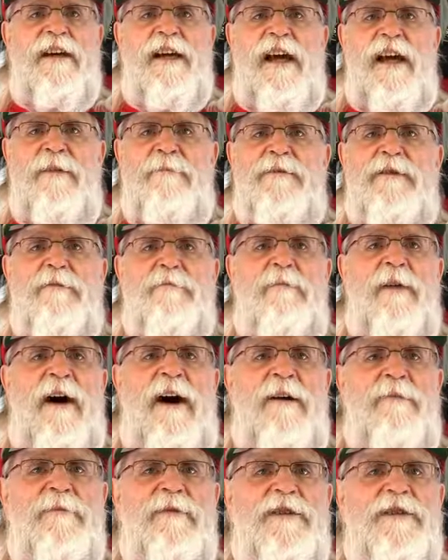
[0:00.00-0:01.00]

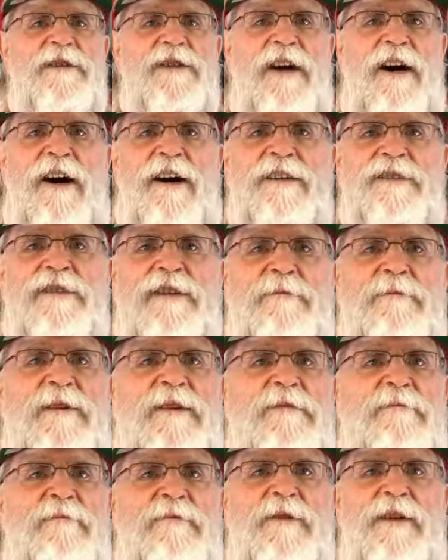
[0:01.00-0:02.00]
Ebubom was awesome
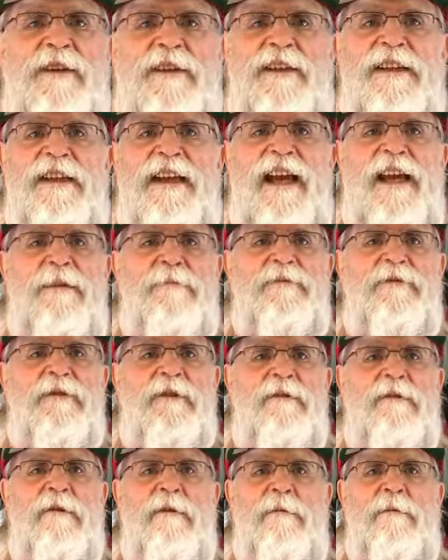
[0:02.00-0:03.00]
and really came
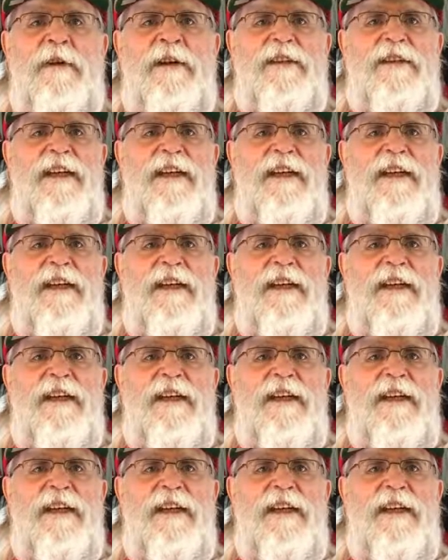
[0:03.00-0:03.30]
through when we